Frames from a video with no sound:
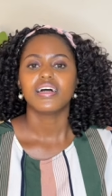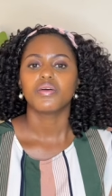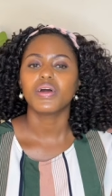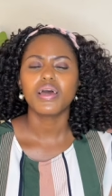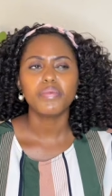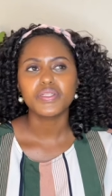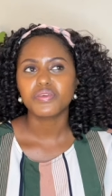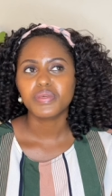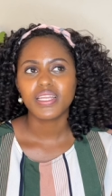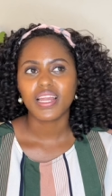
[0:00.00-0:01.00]
What happened to
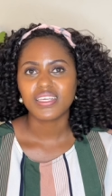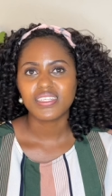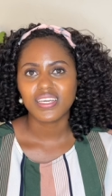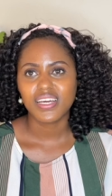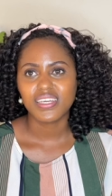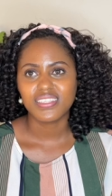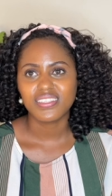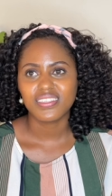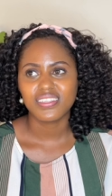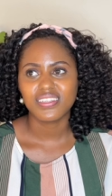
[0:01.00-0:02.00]
me last year
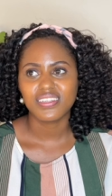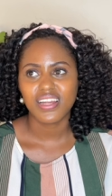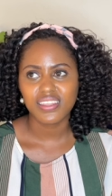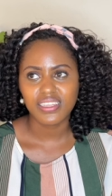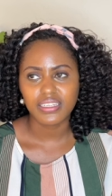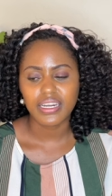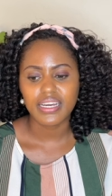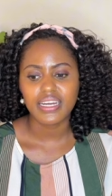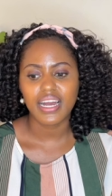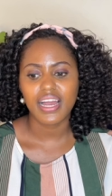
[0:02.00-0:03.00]
is nothing
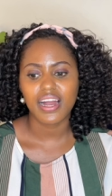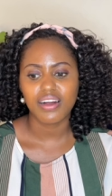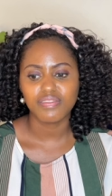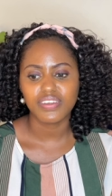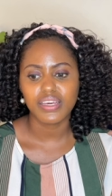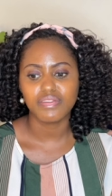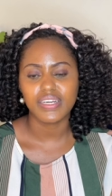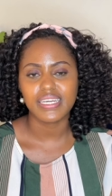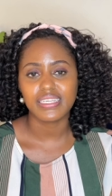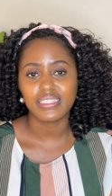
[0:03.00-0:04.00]
like I have ever
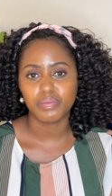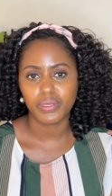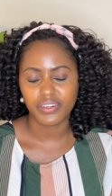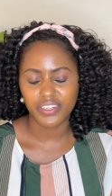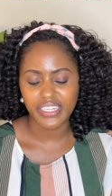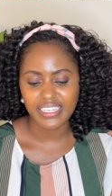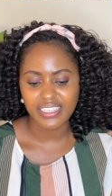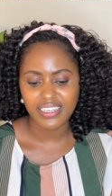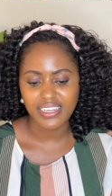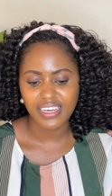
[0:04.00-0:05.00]

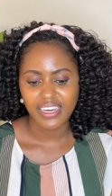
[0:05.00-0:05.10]
experienced.